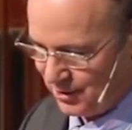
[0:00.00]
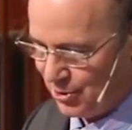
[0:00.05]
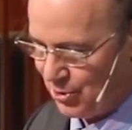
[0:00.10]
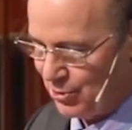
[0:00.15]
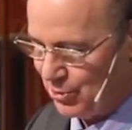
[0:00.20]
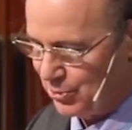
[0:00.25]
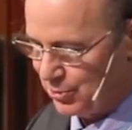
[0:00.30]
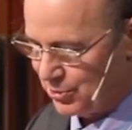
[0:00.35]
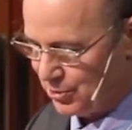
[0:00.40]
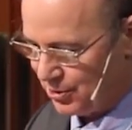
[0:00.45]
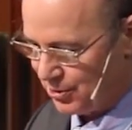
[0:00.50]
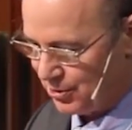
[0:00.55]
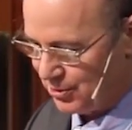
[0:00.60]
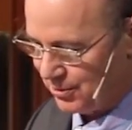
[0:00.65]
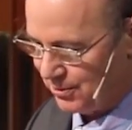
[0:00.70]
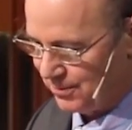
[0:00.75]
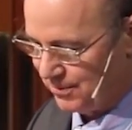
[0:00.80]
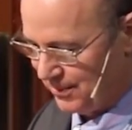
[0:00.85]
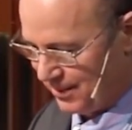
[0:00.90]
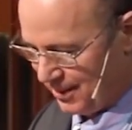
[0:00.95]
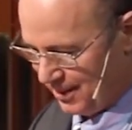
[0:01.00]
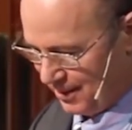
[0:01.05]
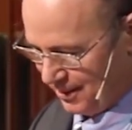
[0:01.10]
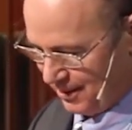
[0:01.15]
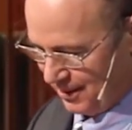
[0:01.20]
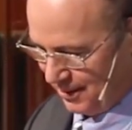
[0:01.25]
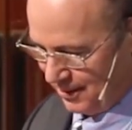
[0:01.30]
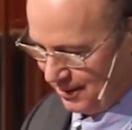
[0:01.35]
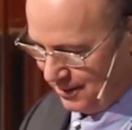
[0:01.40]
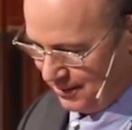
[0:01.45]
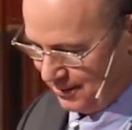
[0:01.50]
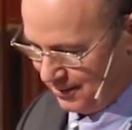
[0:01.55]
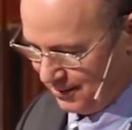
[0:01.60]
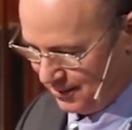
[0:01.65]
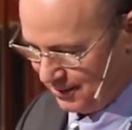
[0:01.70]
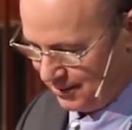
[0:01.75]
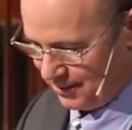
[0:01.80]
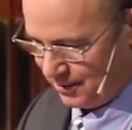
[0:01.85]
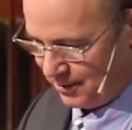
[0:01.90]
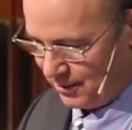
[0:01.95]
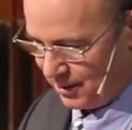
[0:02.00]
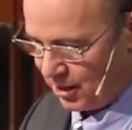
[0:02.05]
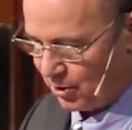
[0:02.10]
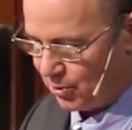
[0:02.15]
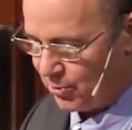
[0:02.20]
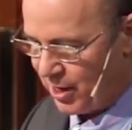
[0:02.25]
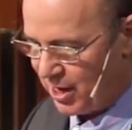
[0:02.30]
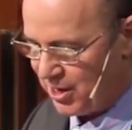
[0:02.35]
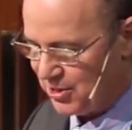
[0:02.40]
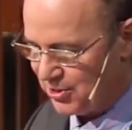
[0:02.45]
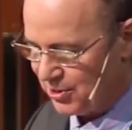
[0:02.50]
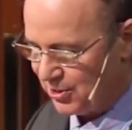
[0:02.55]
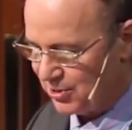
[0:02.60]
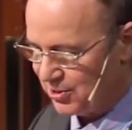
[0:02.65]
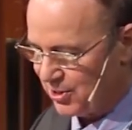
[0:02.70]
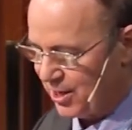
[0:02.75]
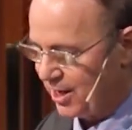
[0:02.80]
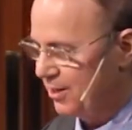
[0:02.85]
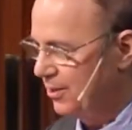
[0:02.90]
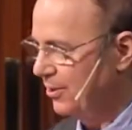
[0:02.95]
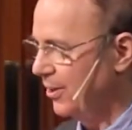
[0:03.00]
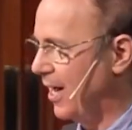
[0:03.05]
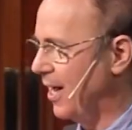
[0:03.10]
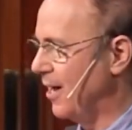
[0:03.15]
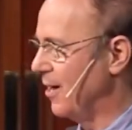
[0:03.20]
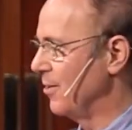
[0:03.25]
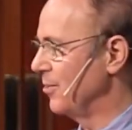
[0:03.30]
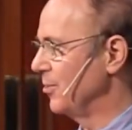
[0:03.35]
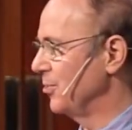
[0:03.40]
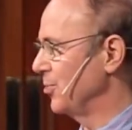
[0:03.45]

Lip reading: Those are the equations that allow